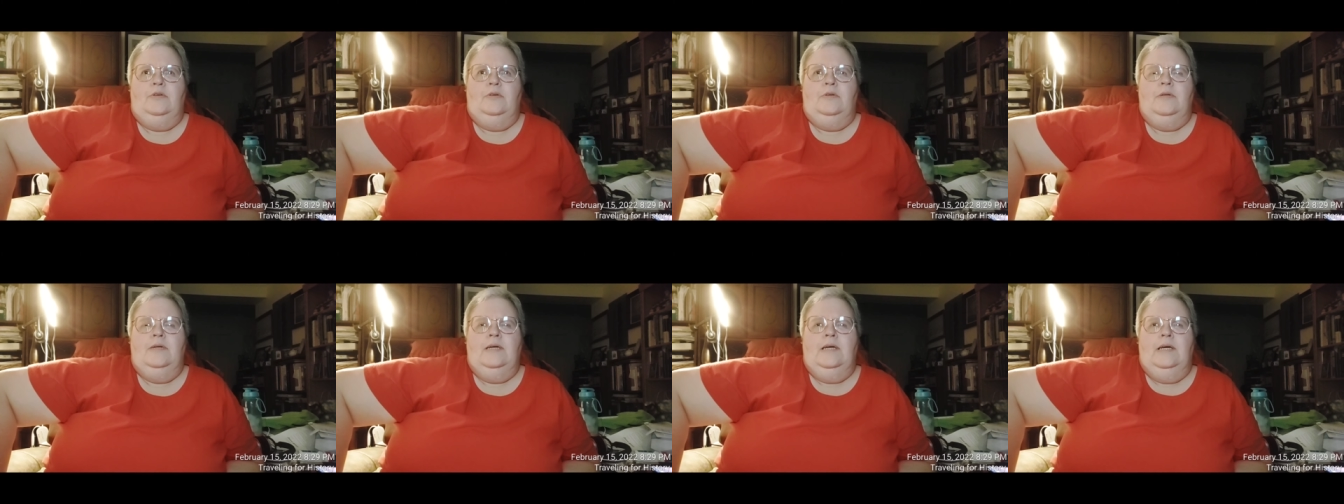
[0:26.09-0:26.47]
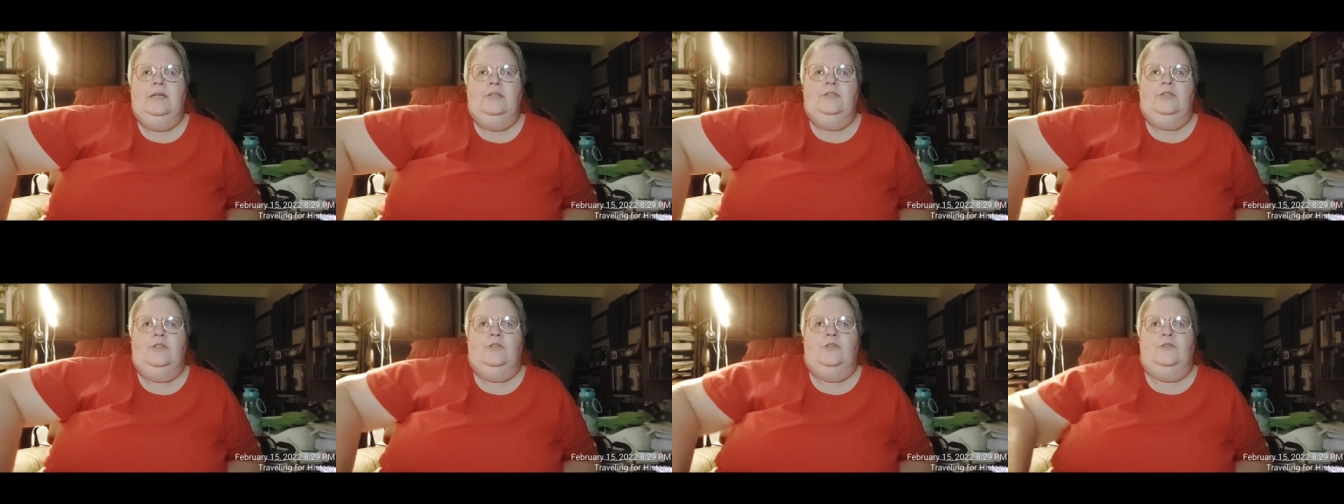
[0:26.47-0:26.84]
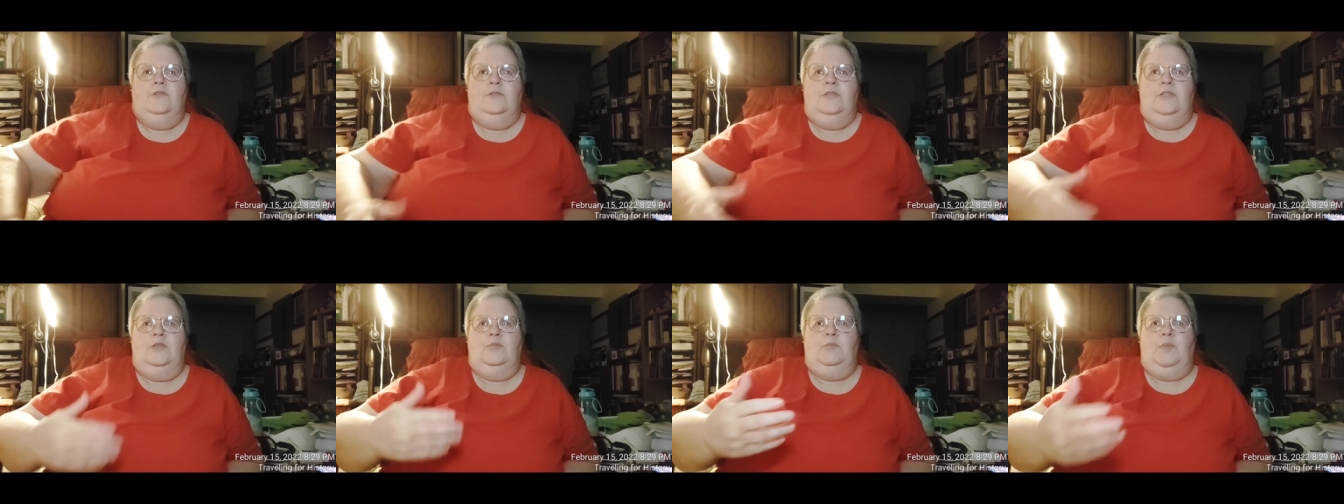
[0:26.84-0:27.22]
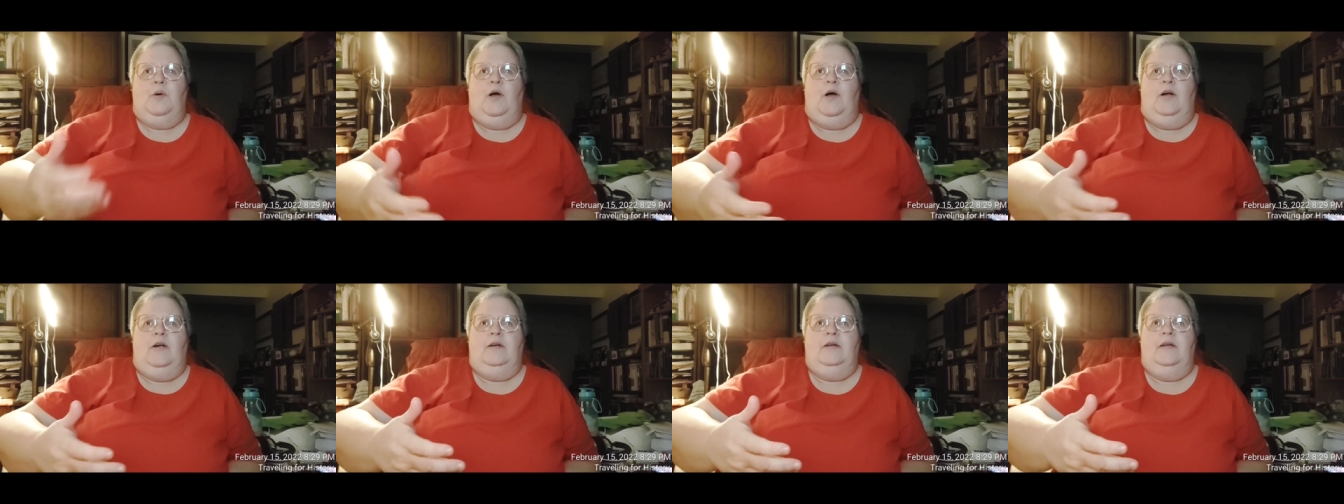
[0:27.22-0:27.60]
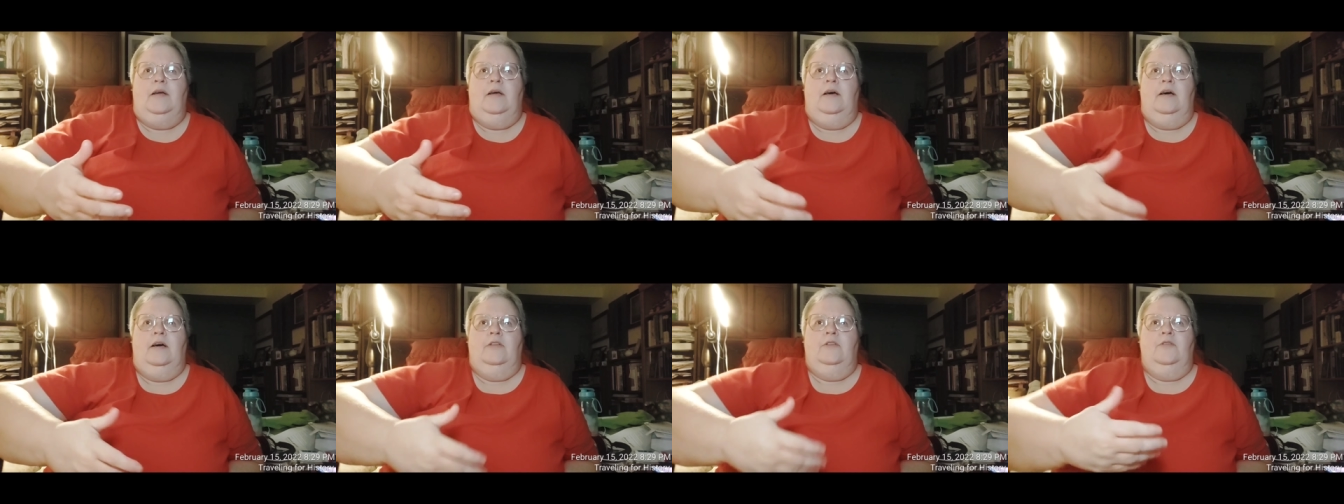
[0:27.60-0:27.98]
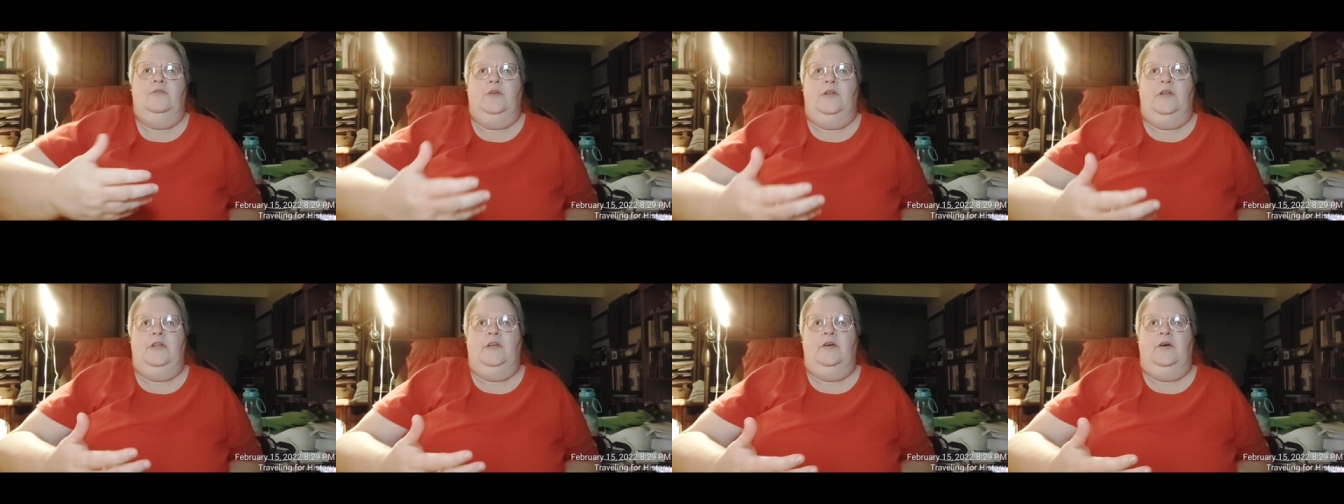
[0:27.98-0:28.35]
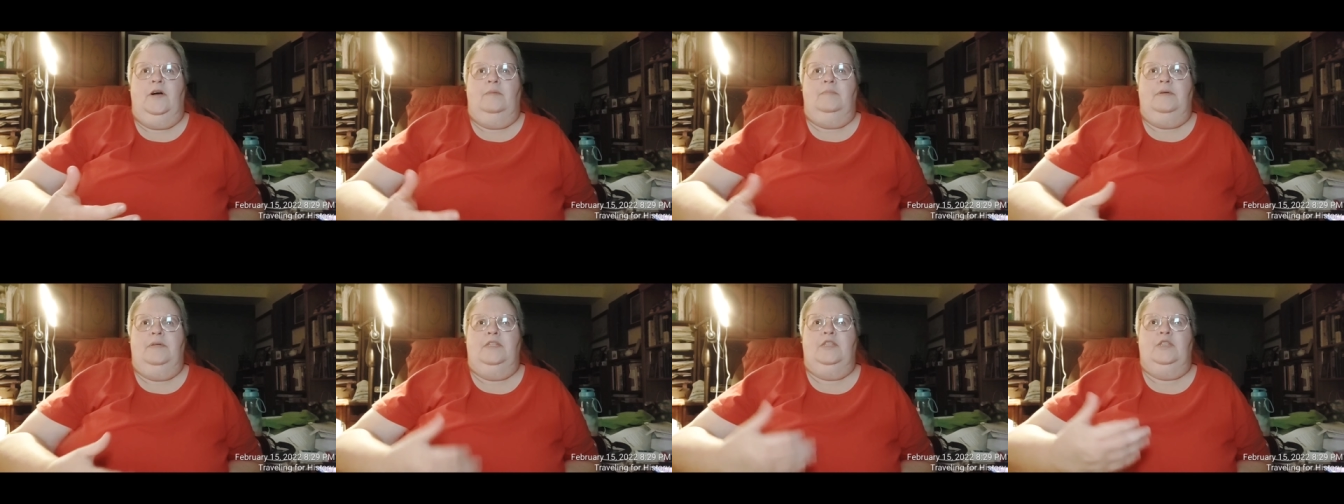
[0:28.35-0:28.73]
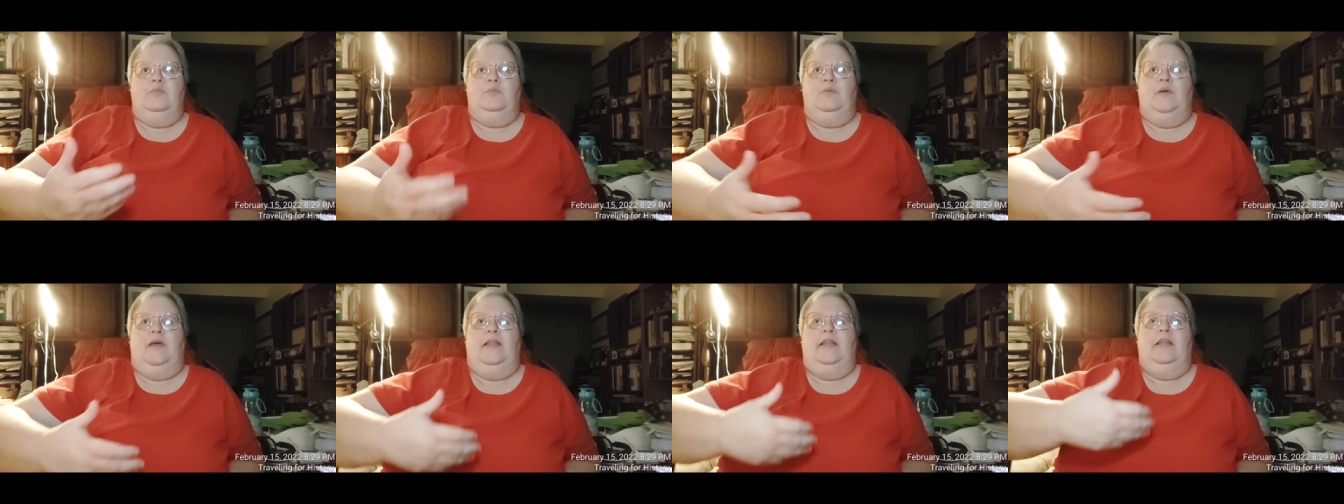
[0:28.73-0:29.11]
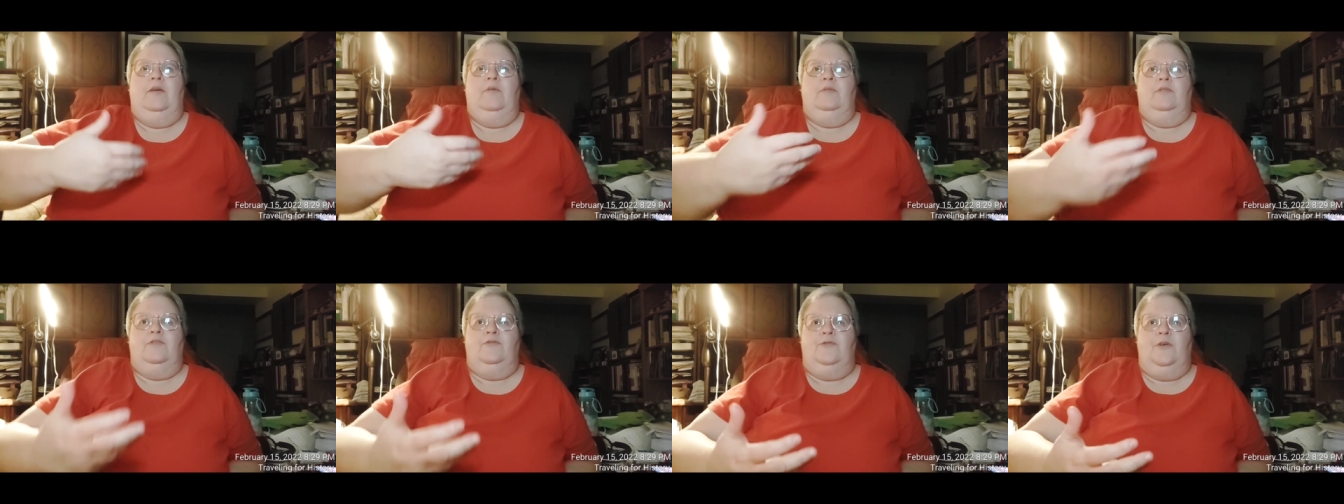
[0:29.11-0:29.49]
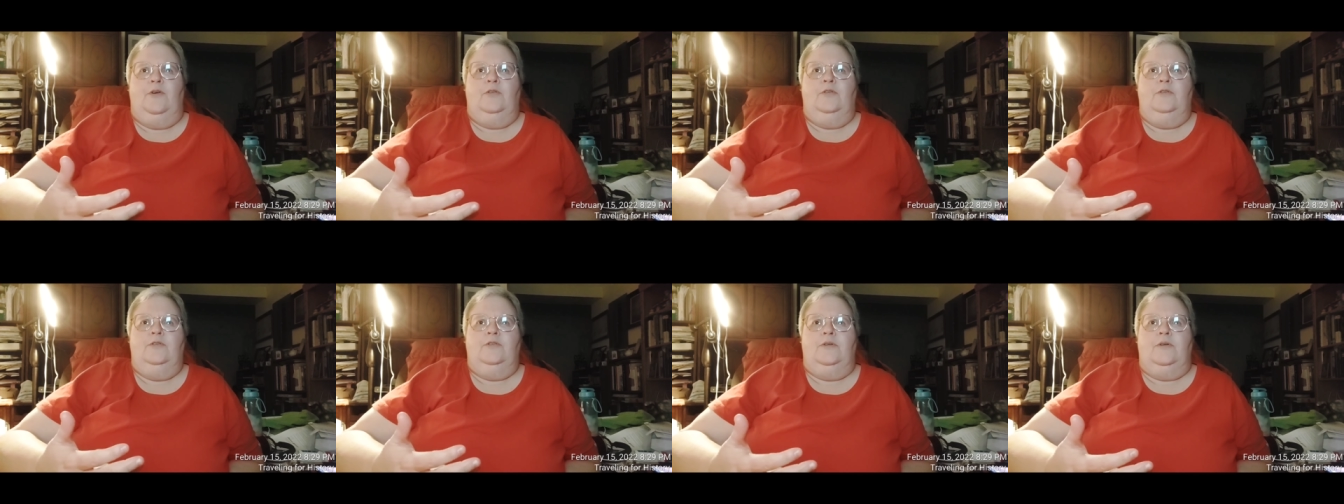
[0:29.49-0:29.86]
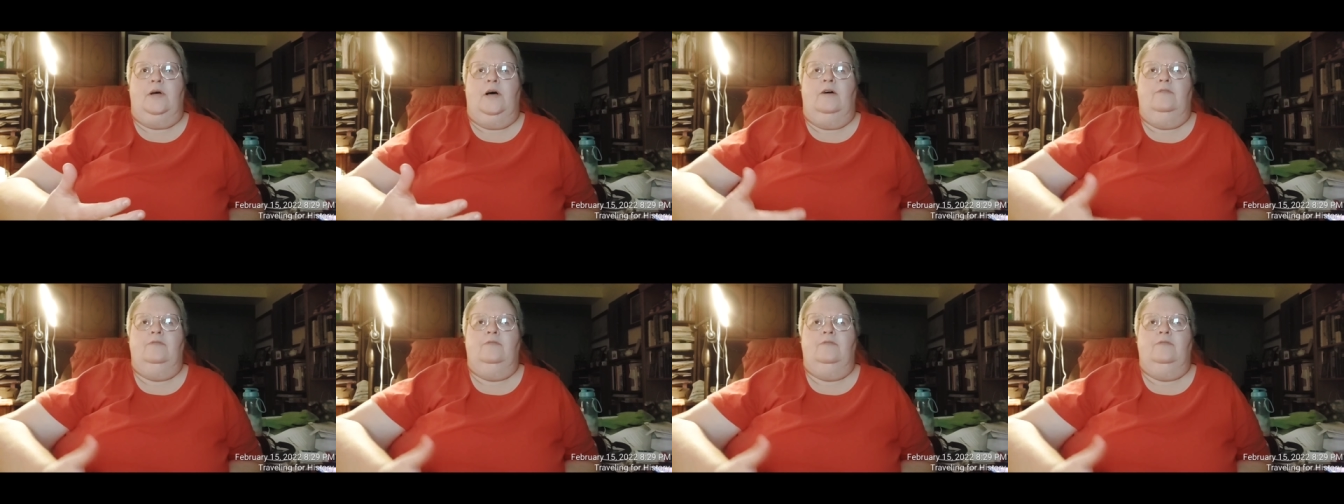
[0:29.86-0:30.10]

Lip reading: So that this part of the video, I'll be explaining what the photos are of,